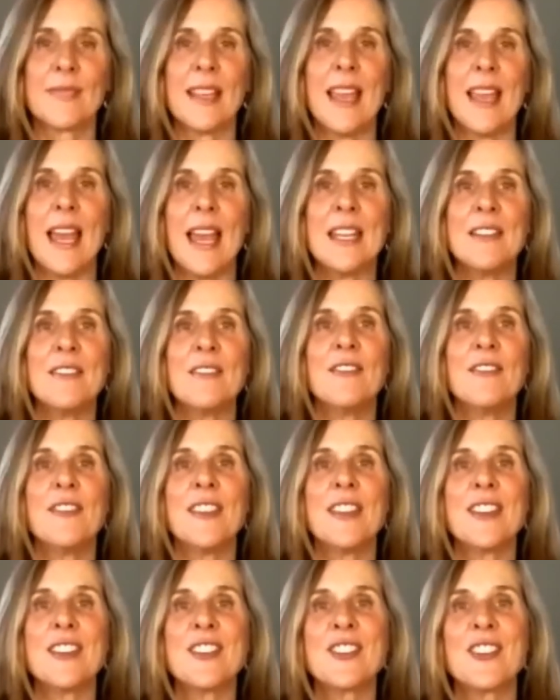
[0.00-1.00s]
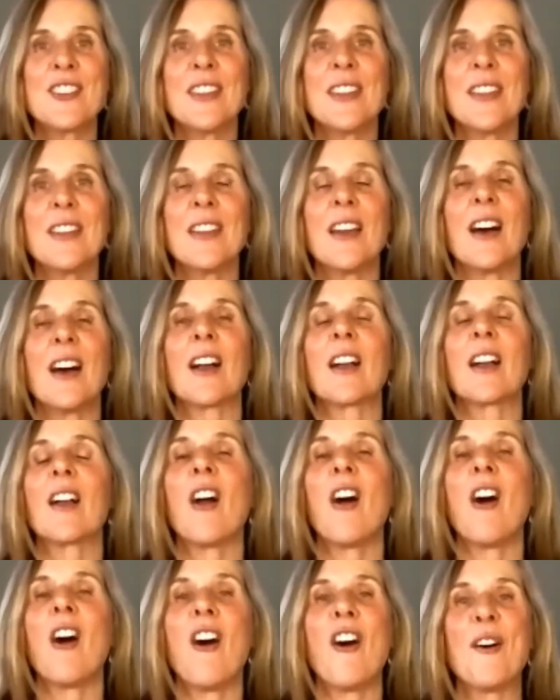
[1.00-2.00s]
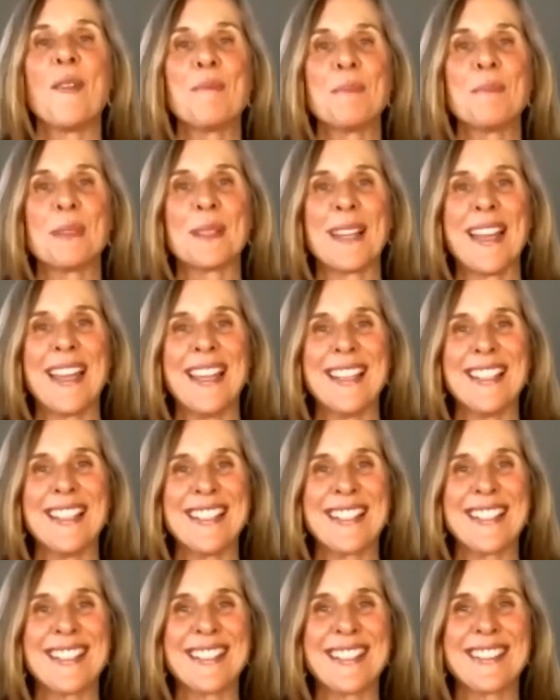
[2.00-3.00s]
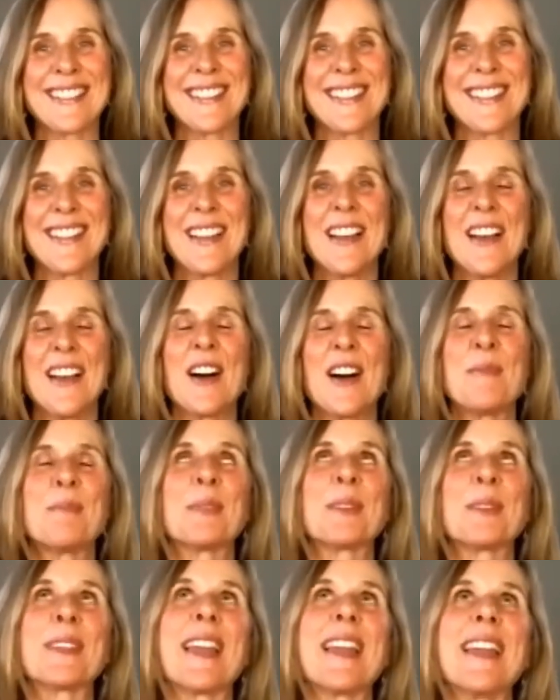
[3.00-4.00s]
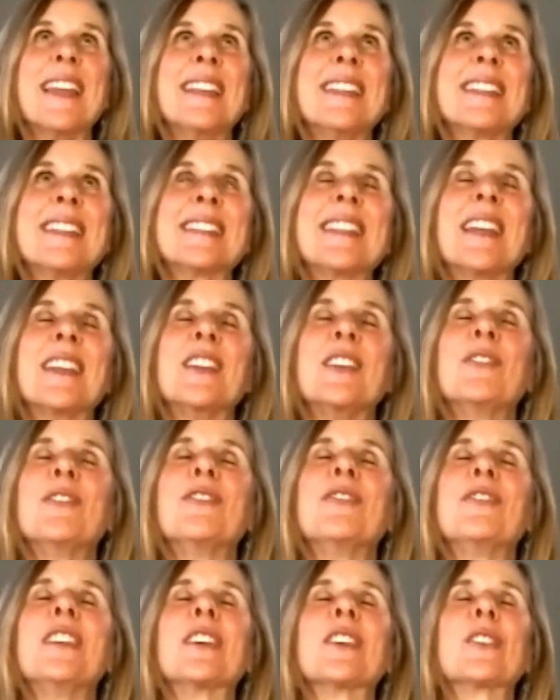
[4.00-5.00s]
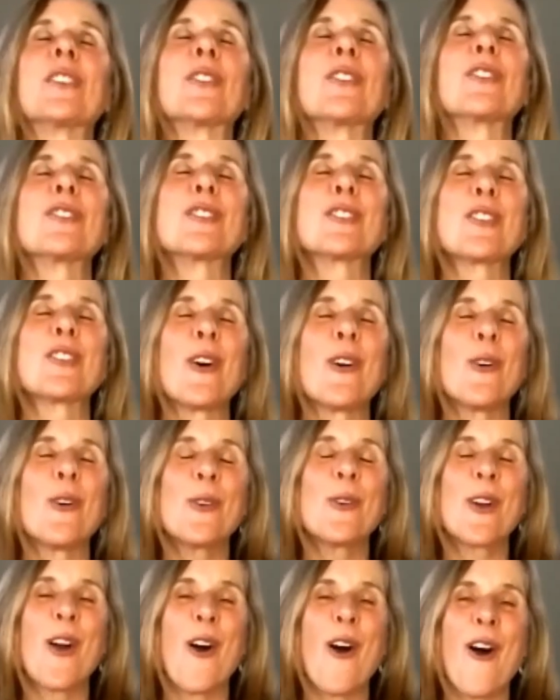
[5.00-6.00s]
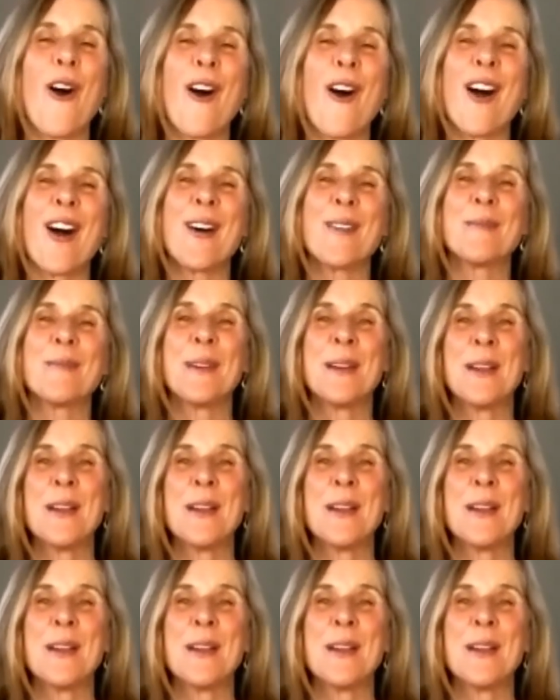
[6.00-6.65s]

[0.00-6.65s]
And envision a calm place, a place that you feel so calm,